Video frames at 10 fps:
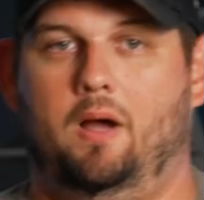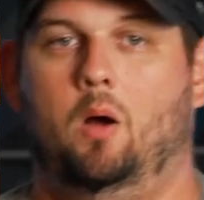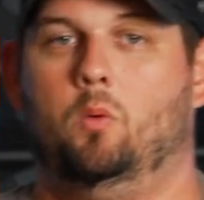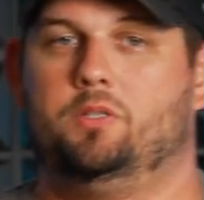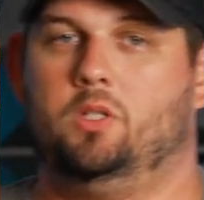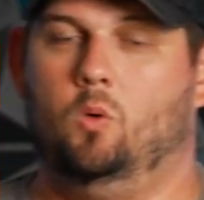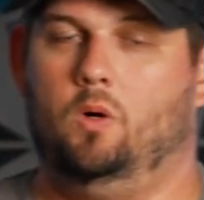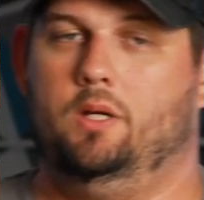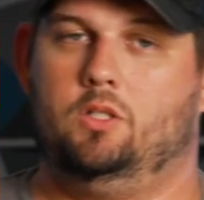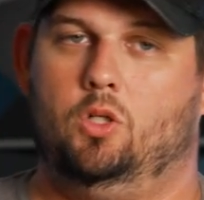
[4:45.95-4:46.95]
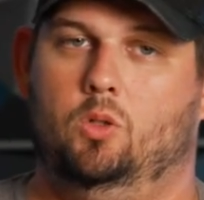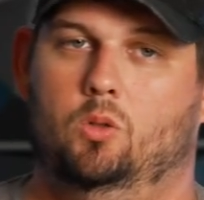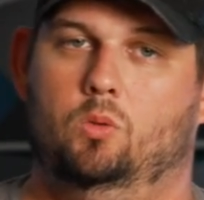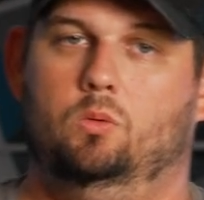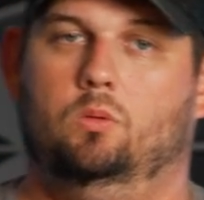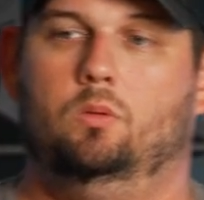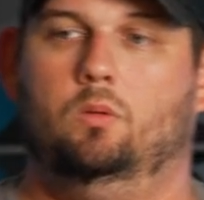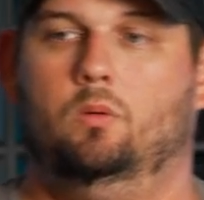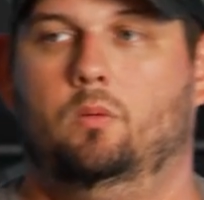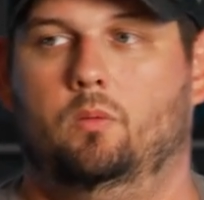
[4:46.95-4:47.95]
I was going to
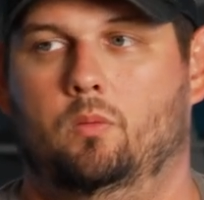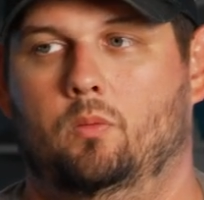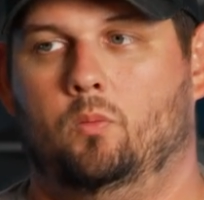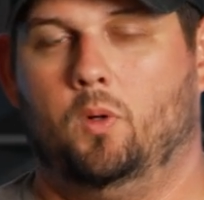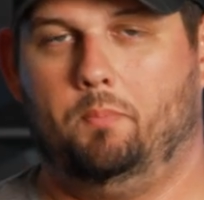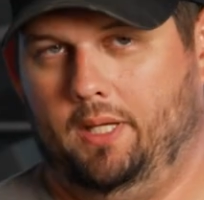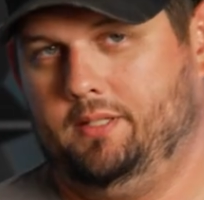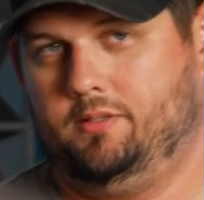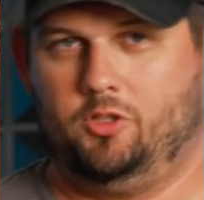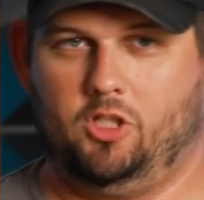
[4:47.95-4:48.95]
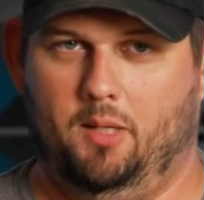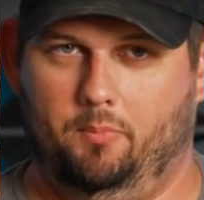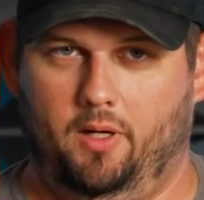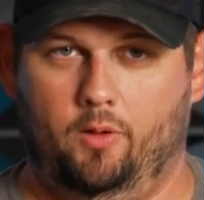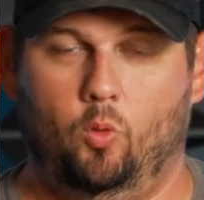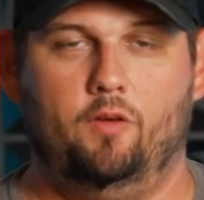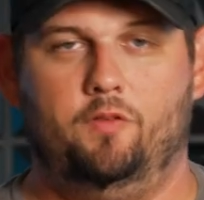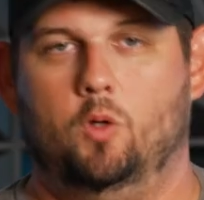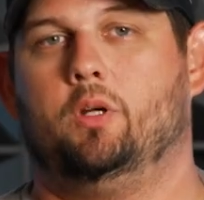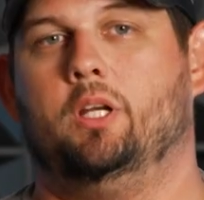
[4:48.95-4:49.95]
replace this tripod, or if
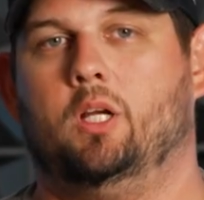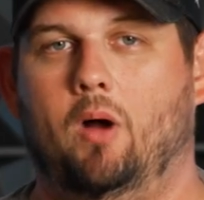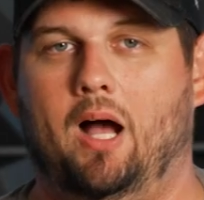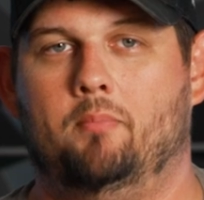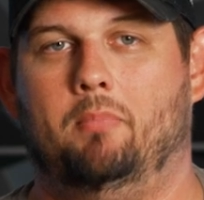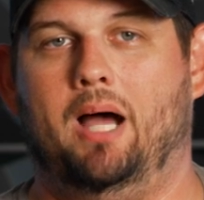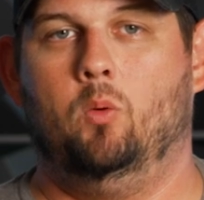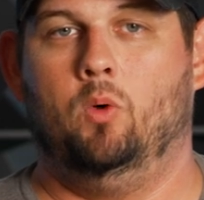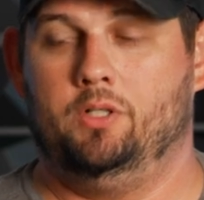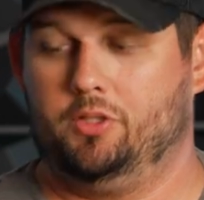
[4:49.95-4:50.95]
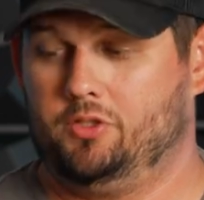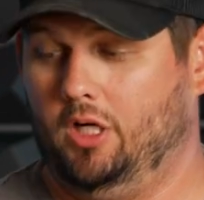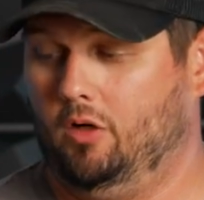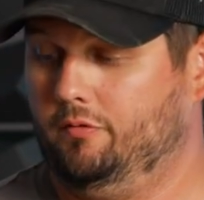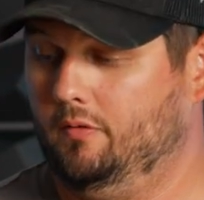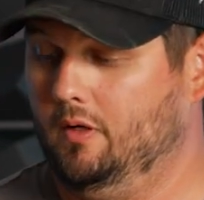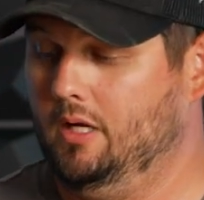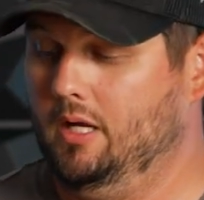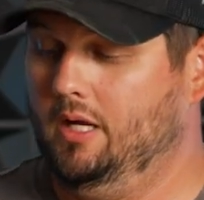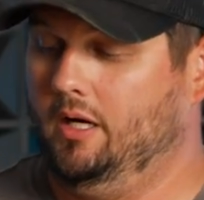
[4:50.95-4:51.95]
you were going to go out and buy one yourself,
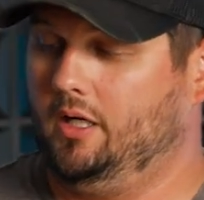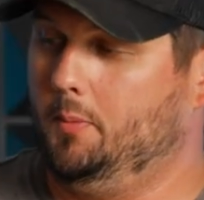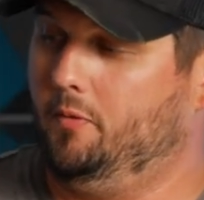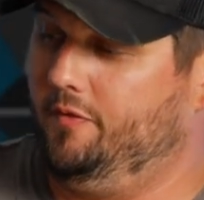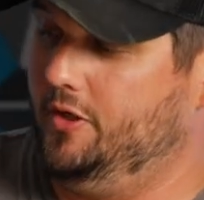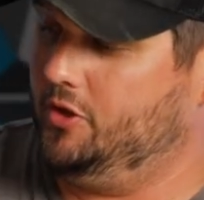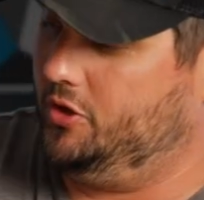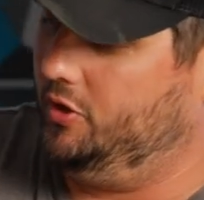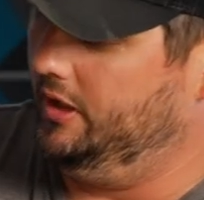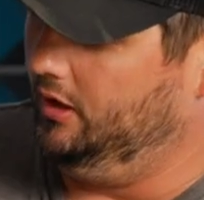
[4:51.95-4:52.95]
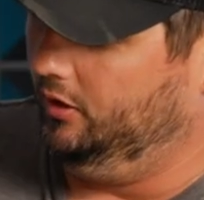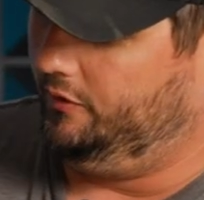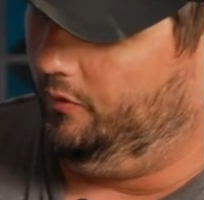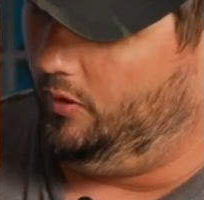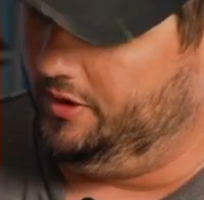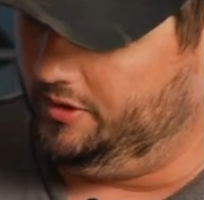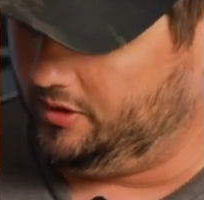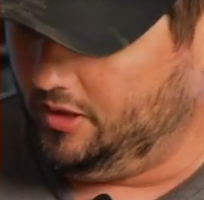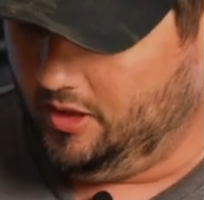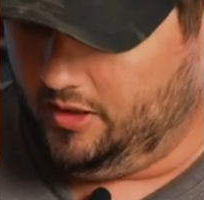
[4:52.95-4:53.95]
a couple features you need to look for is,
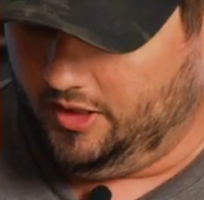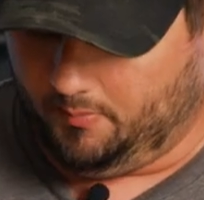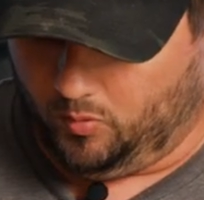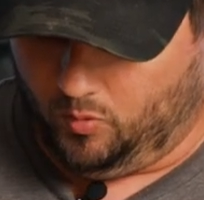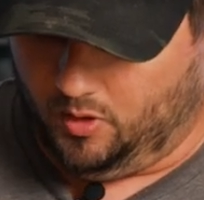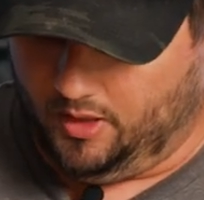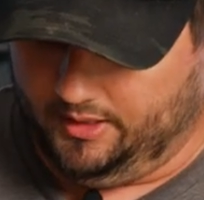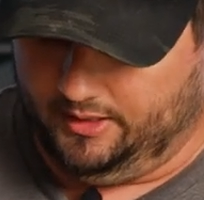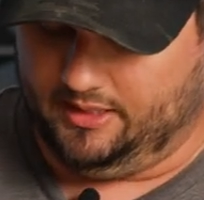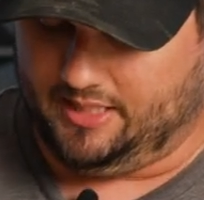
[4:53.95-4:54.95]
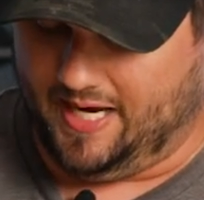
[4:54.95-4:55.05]
number one, it needs to